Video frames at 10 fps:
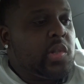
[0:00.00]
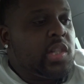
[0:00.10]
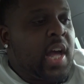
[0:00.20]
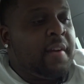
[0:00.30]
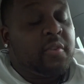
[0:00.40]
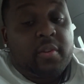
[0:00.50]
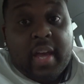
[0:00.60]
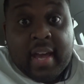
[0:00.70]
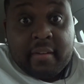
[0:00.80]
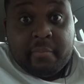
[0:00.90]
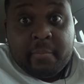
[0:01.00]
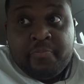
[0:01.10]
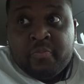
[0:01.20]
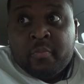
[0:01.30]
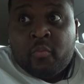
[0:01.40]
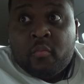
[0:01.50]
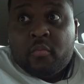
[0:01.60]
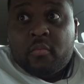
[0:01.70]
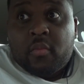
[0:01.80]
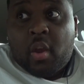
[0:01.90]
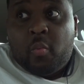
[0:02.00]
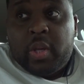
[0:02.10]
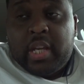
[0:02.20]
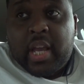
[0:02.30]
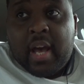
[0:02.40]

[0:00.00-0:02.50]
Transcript: After that, we